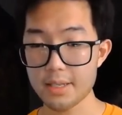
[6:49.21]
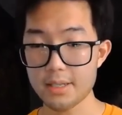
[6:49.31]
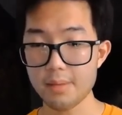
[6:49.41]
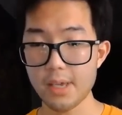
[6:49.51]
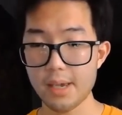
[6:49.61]
And
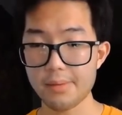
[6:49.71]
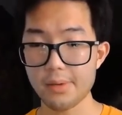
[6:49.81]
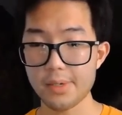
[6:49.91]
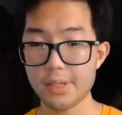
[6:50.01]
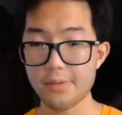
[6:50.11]
sometimes
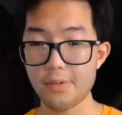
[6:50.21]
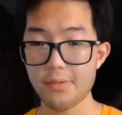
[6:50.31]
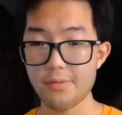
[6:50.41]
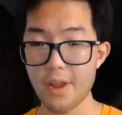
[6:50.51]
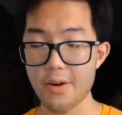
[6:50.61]
there was different
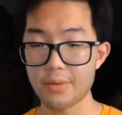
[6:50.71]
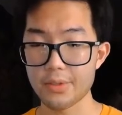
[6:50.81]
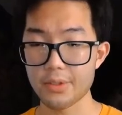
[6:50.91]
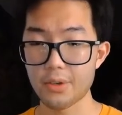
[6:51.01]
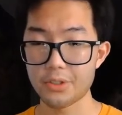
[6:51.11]
varying
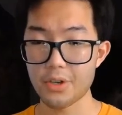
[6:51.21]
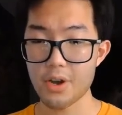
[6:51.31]
results,